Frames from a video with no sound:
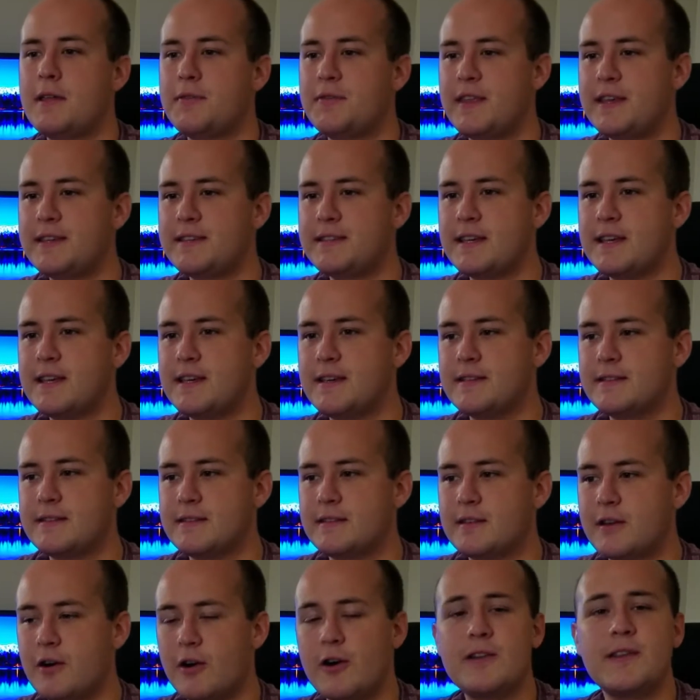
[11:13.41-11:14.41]
This
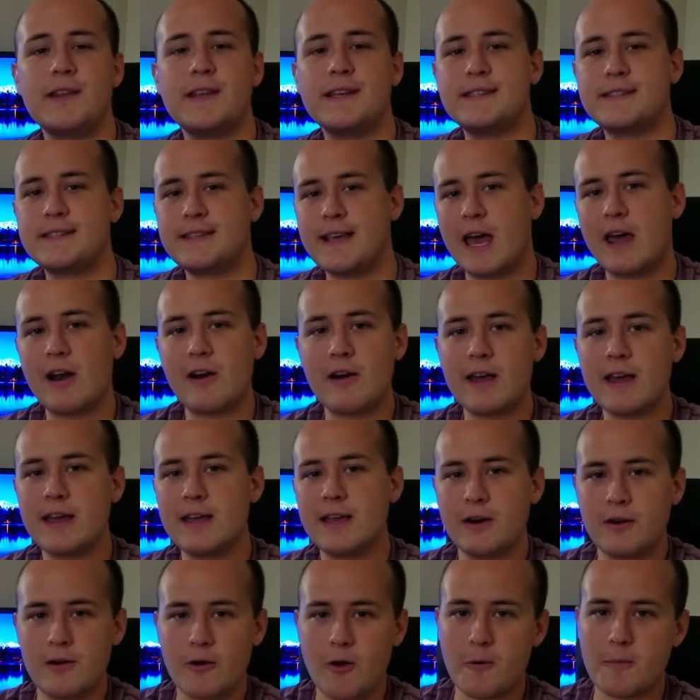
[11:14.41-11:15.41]
is currently Saturday
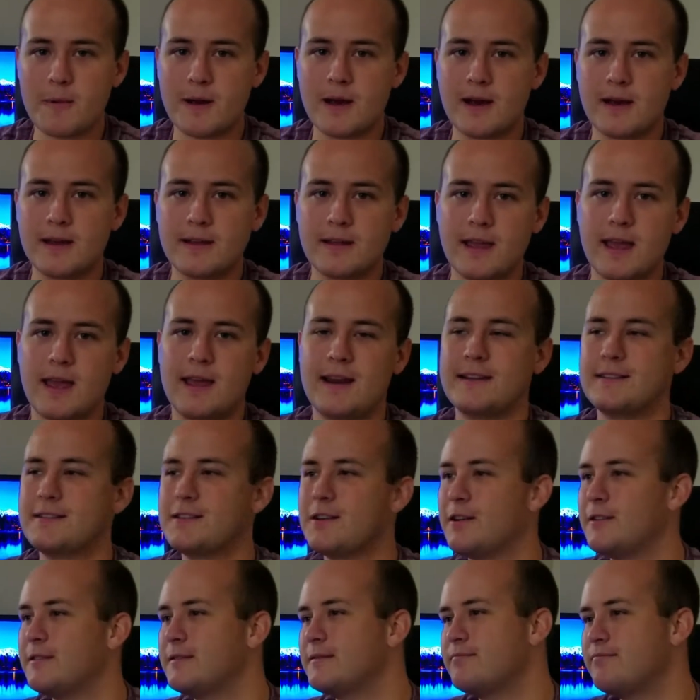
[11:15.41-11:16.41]
here in Omaha, and it's
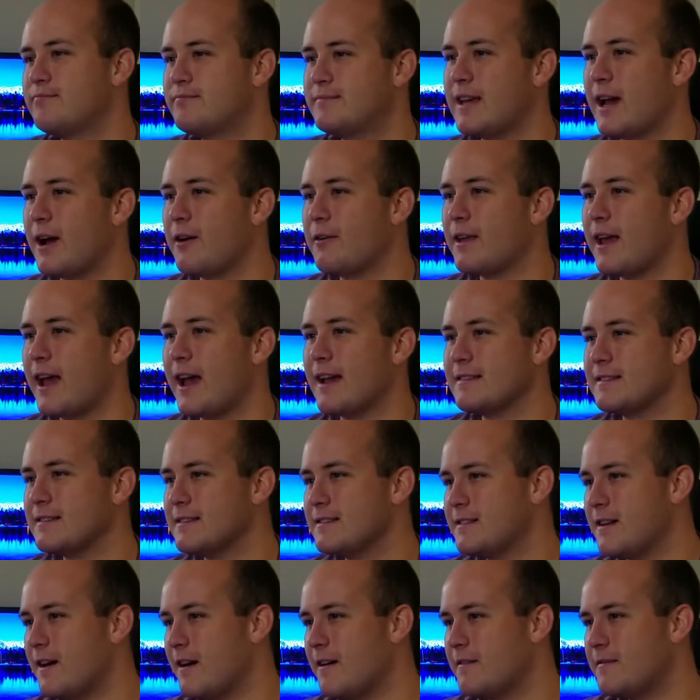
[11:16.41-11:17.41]
all downcast
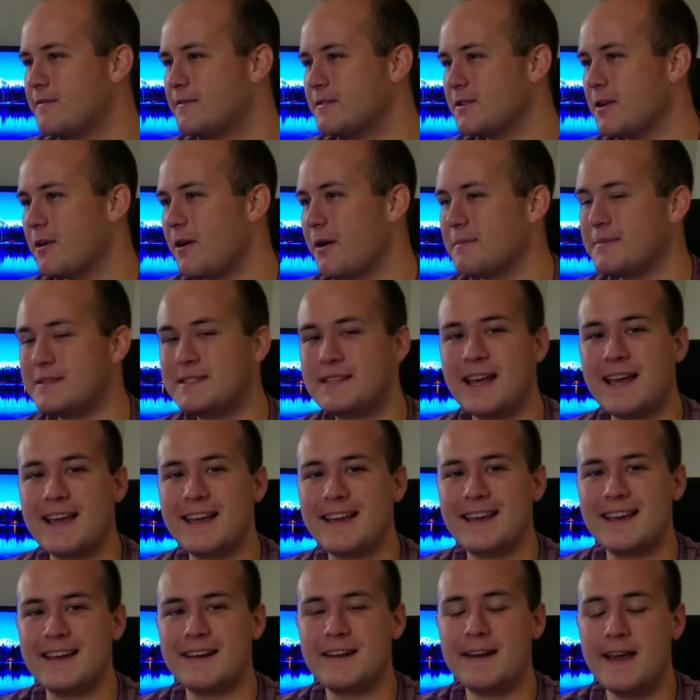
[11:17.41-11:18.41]
and stuff, so I'm
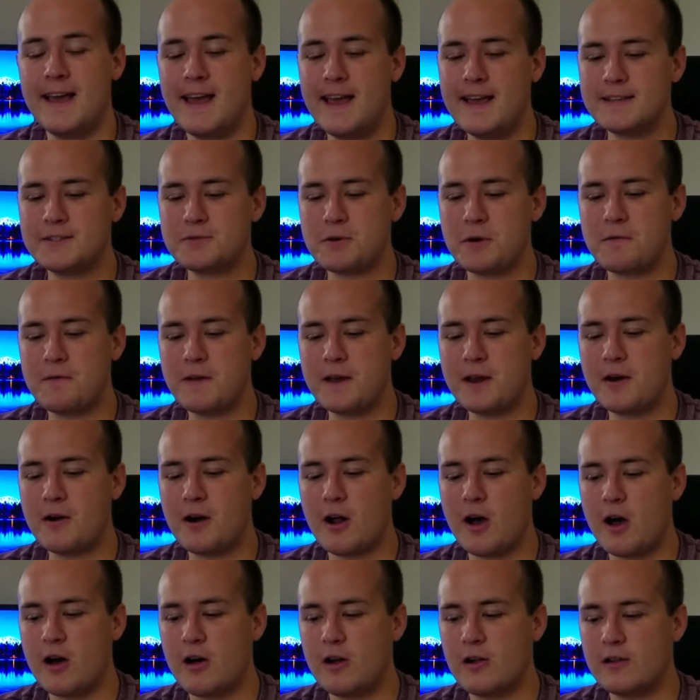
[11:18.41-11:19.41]
staying in. So I
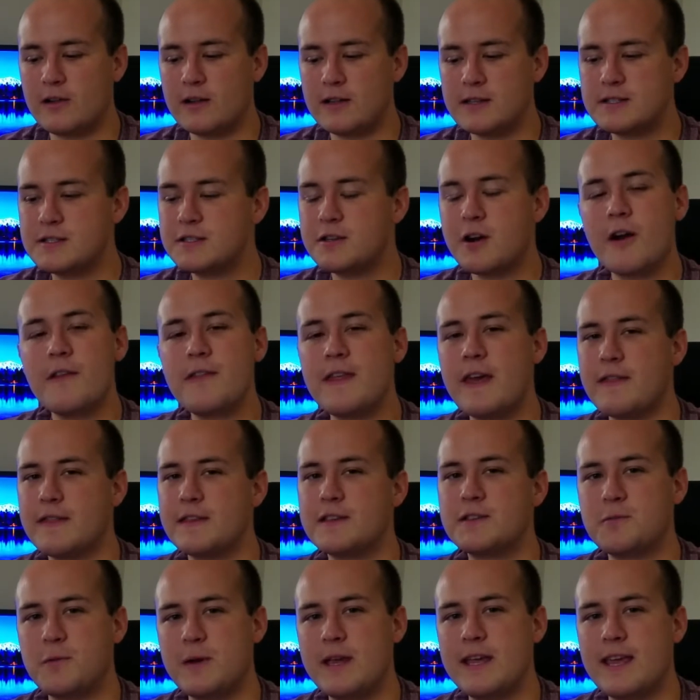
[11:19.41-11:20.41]
figured I'll start that
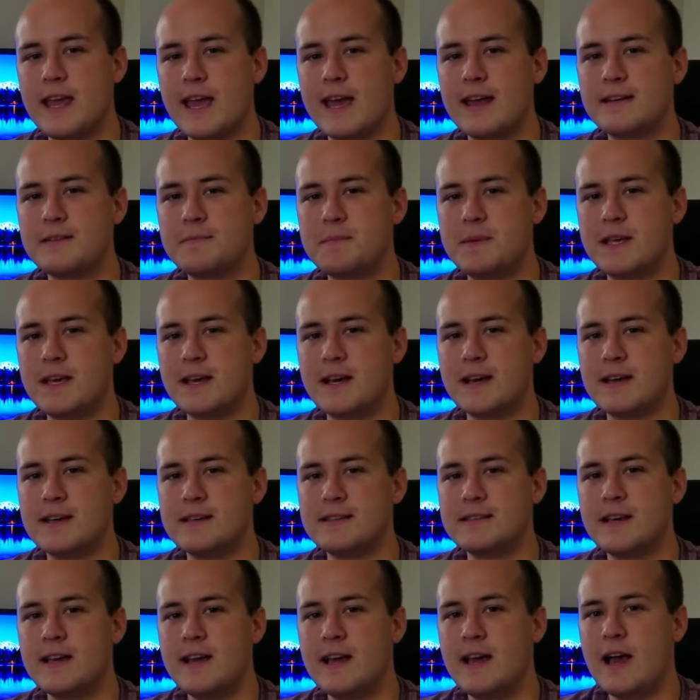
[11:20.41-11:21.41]
this weekend
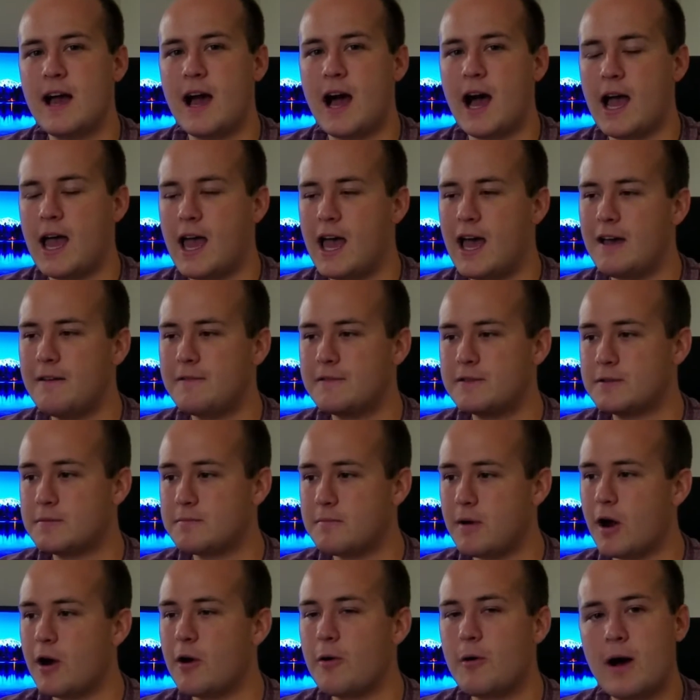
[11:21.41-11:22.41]
because I have
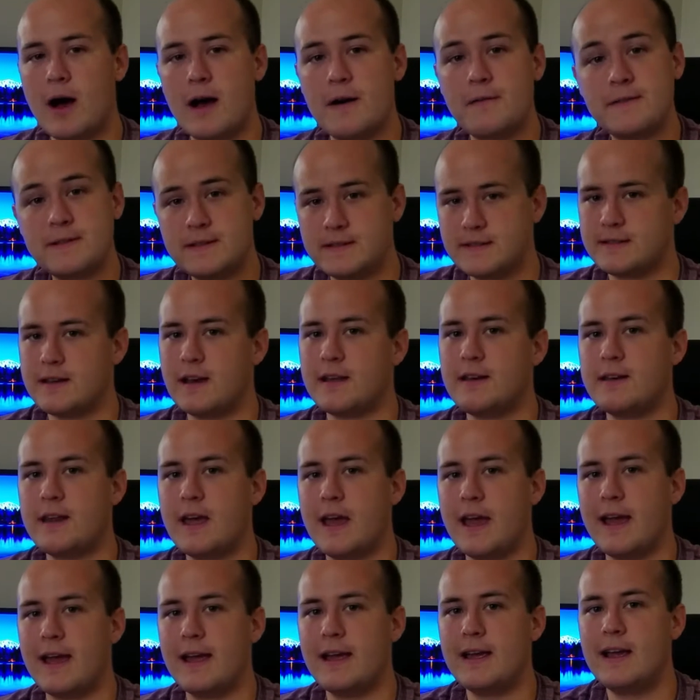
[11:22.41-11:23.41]
tomorrow off, it's
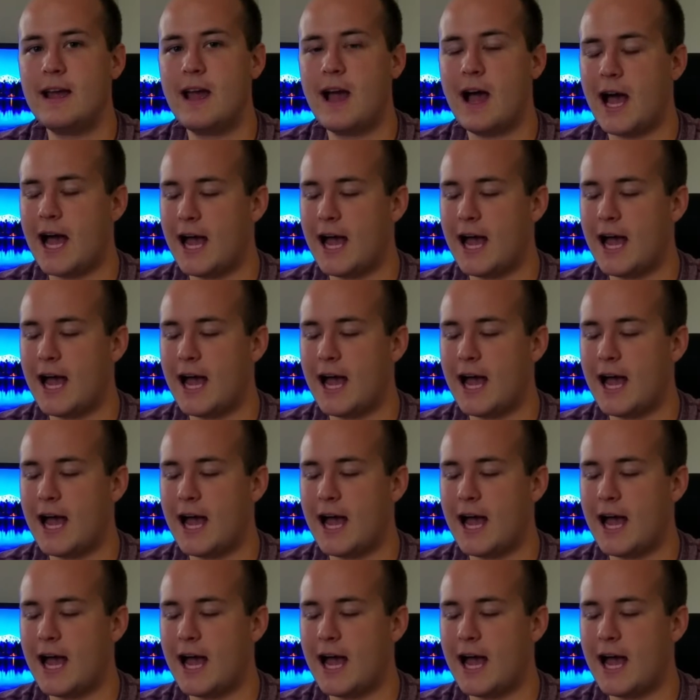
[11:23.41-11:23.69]
Sunday.